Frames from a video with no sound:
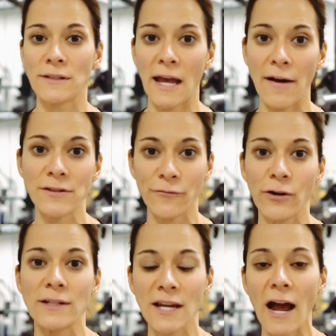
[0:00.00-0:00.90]
they have
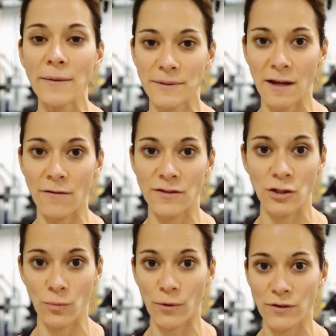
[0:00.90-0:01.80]
different types of
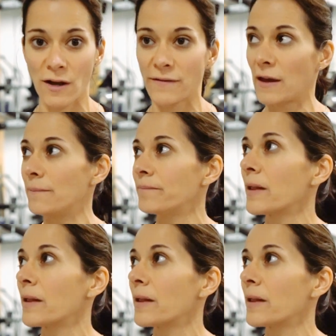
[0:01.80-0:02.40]
slopers on them.